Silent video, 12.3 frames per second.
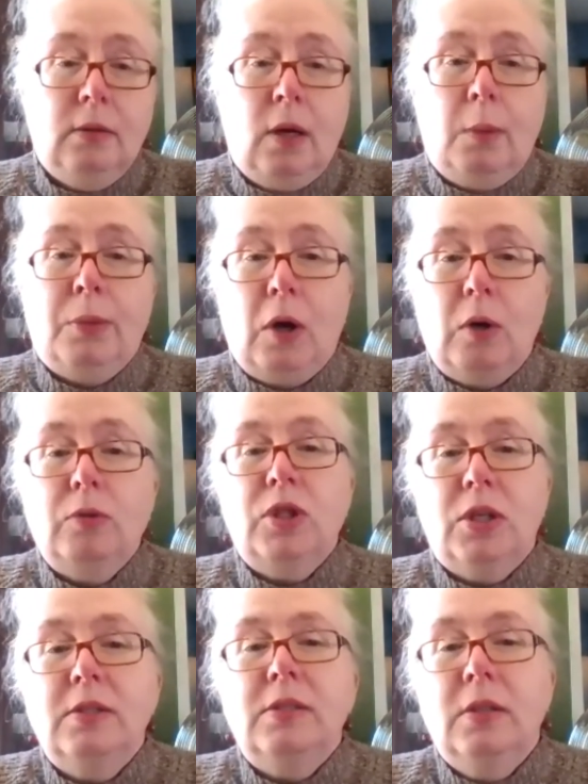
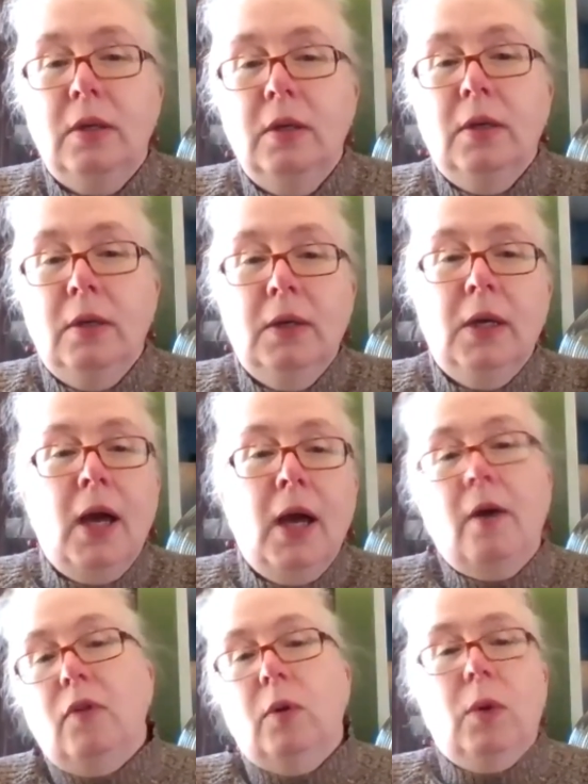approaches,
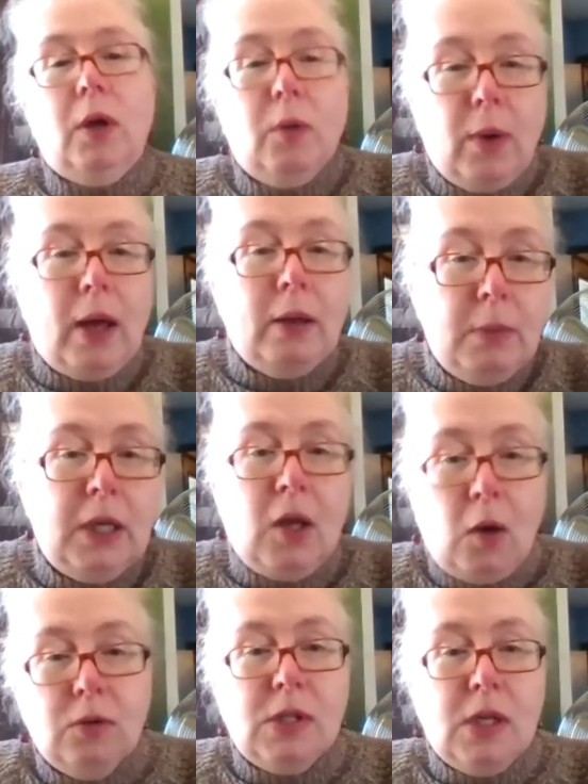everyone around me
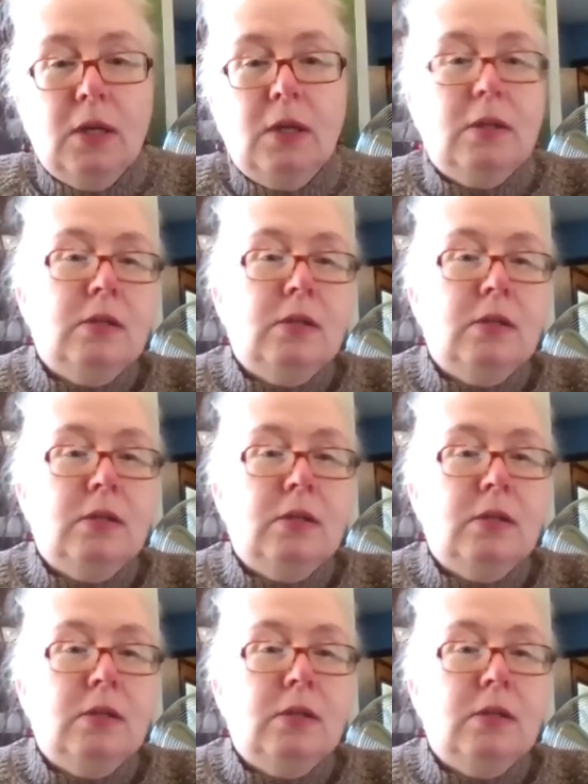knows it.